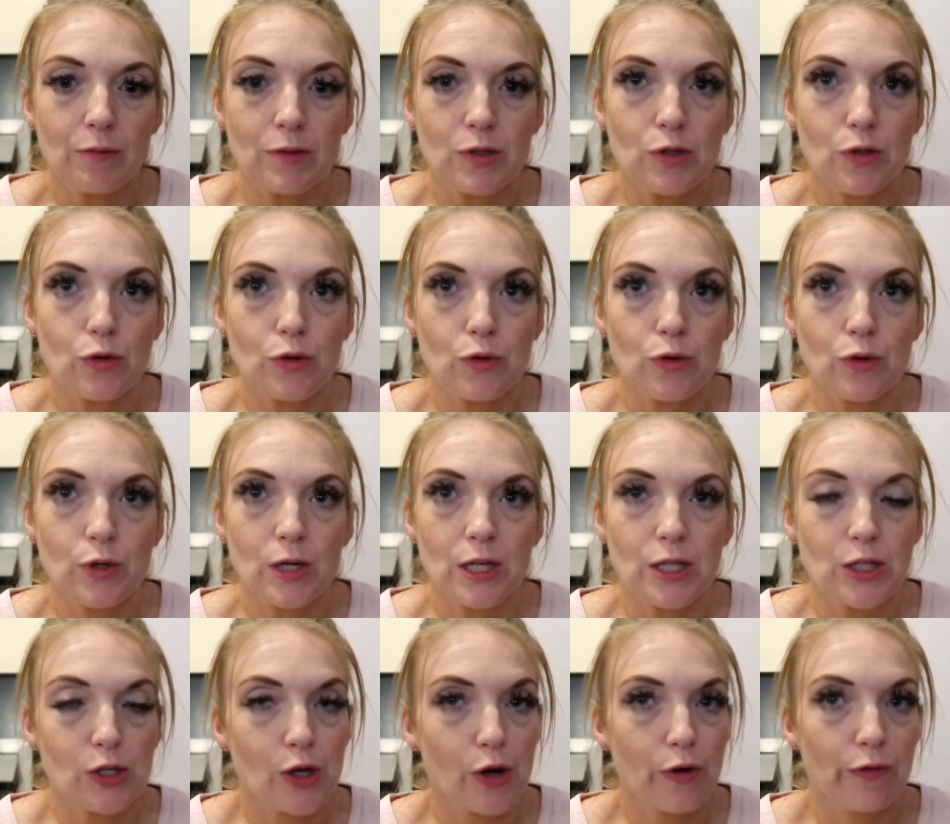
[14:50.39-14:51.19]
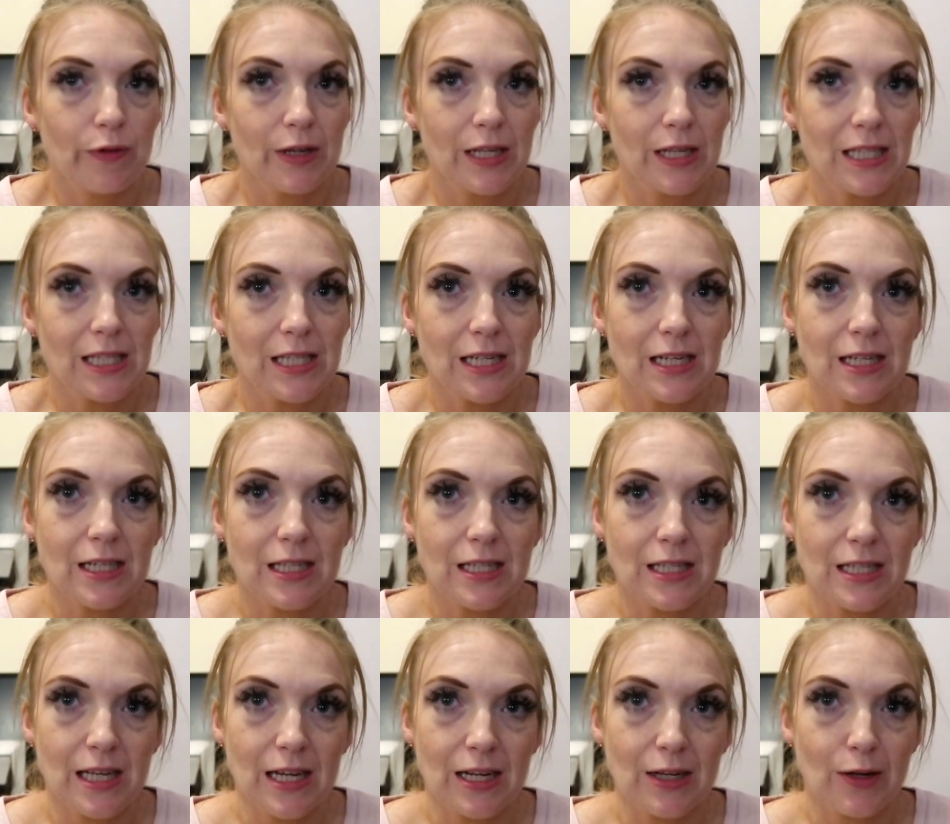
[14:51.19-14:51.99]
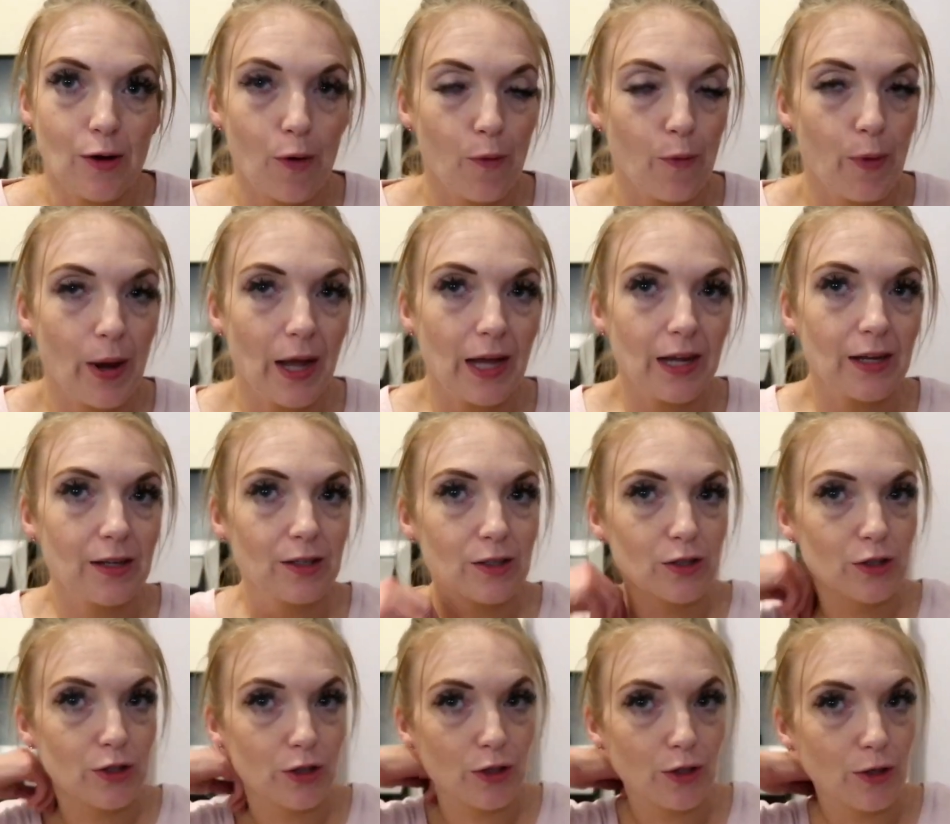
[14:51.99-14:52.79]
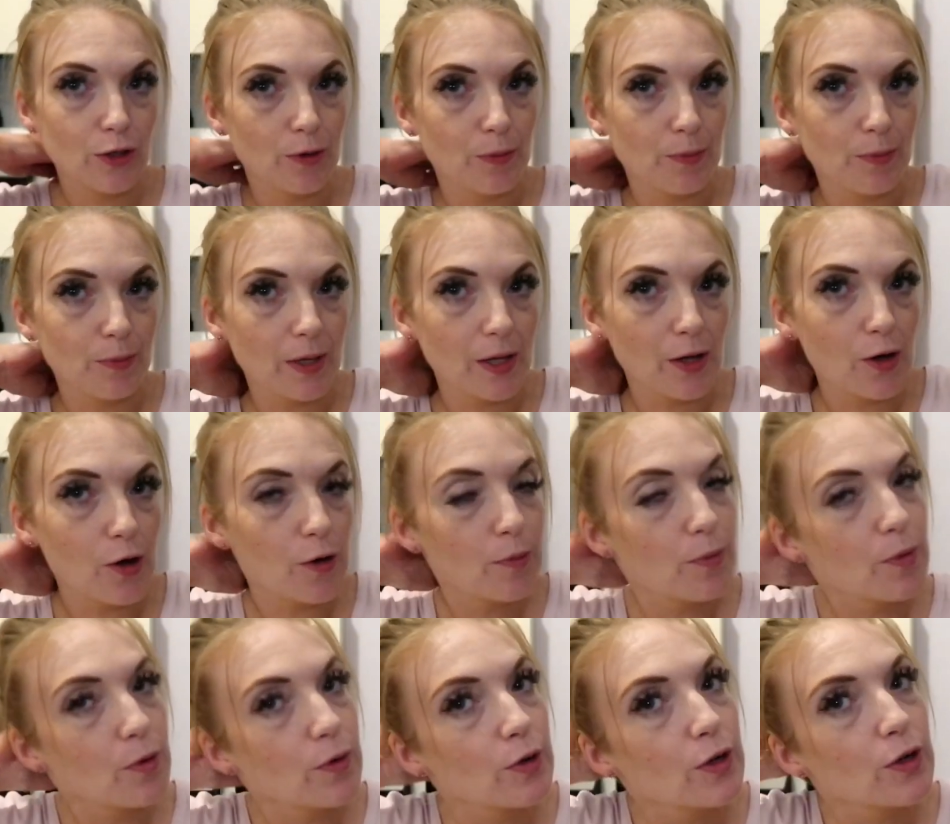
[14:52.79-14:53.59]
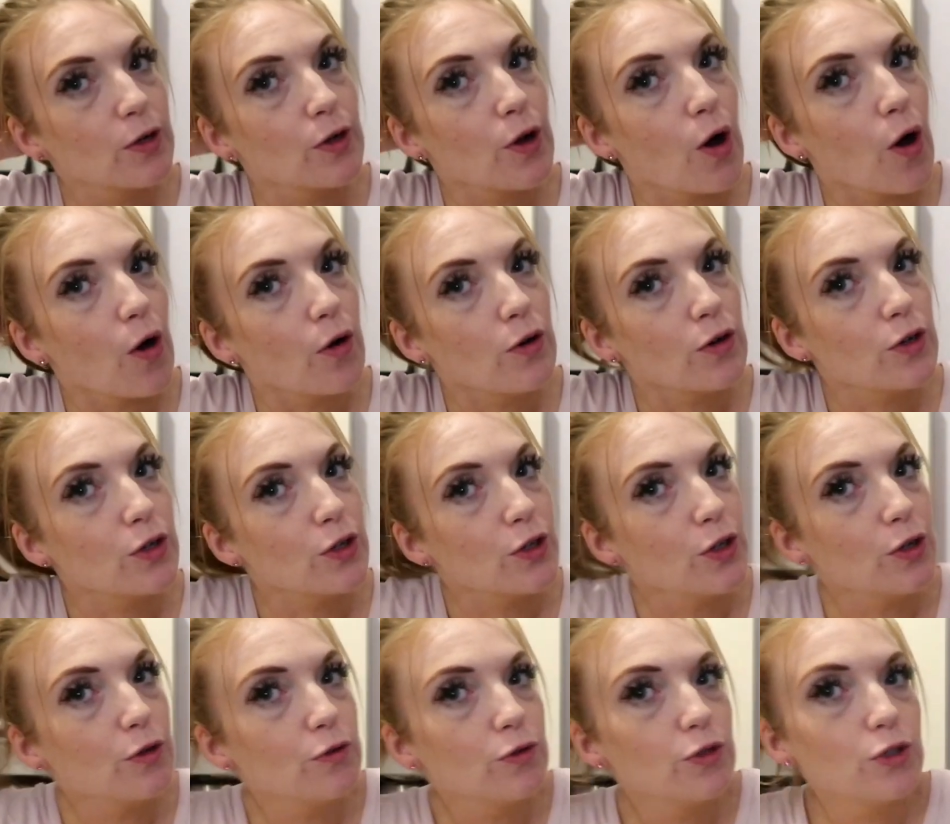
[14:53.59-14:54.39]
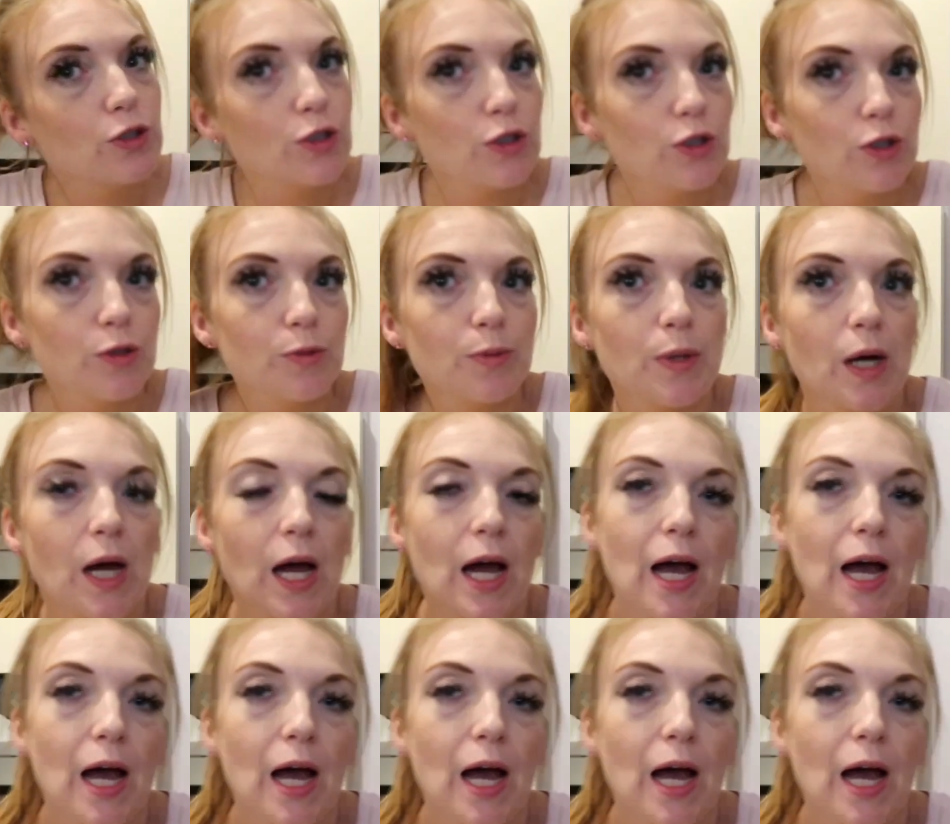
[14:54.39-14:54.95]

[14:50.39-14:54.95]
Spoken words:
so it's currently still sitting waiting to be uploaded onto YouTube,